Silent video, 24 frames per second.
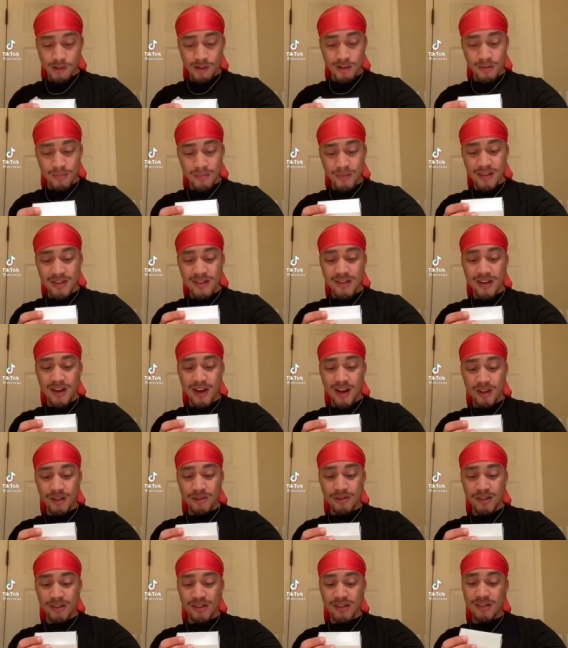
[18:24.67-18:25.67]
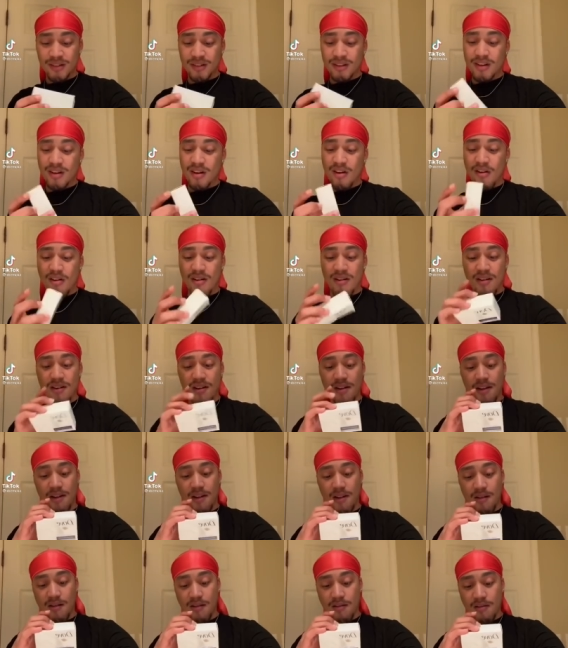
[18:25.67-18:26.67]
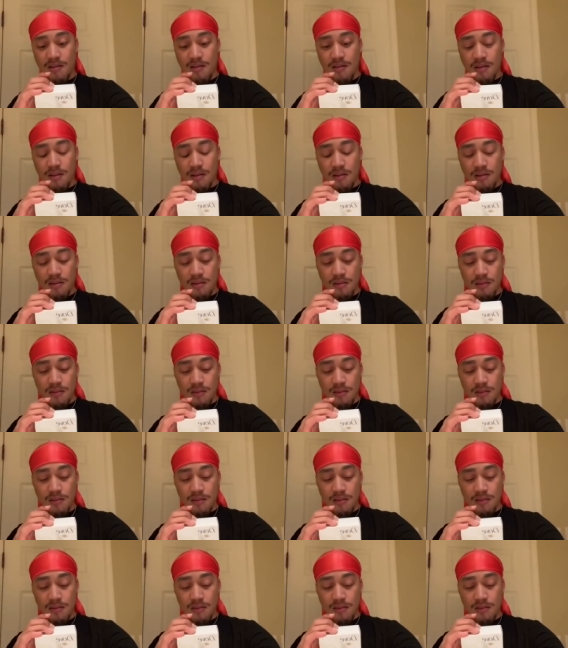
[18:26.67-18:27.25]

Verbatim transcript: How many calories this got? Oh.